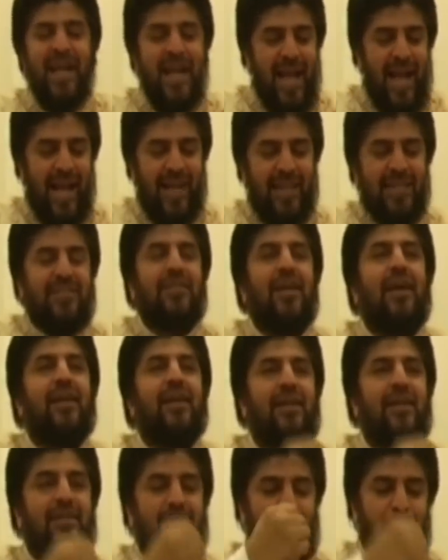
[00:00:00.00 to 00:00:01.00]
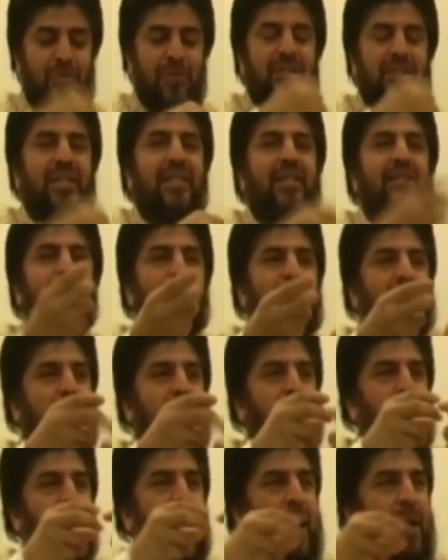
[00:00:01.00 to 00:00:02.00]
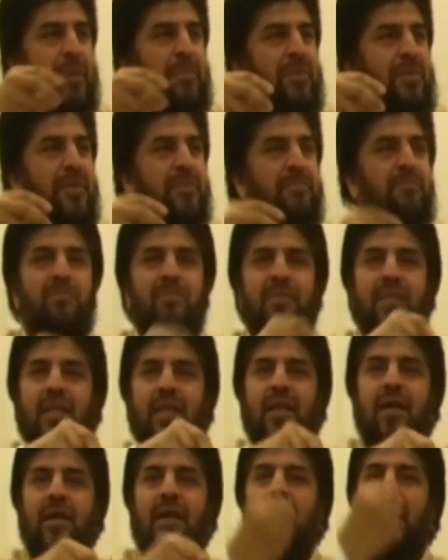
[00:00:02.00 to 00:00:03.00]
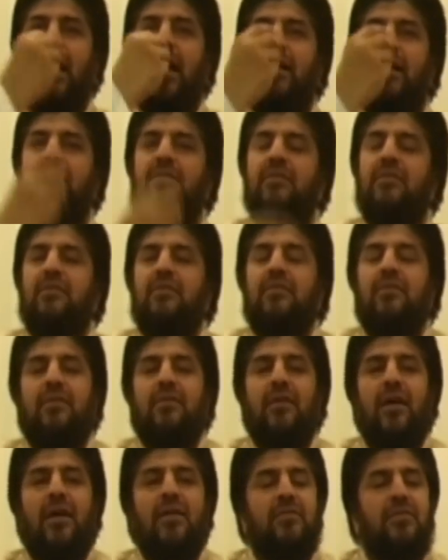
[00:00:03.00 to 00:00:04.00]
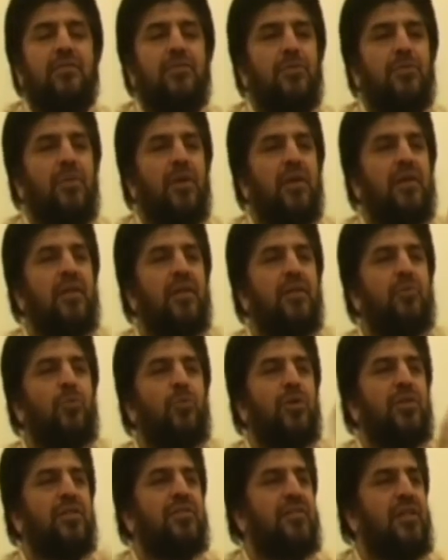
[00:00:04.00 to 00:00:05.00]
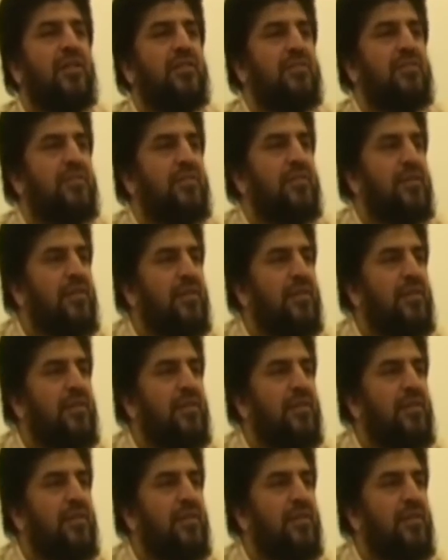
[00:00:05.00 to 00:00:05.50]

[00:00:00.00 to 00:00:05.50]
And he started putting into that pipe. And I said, subhanAllah, what is this?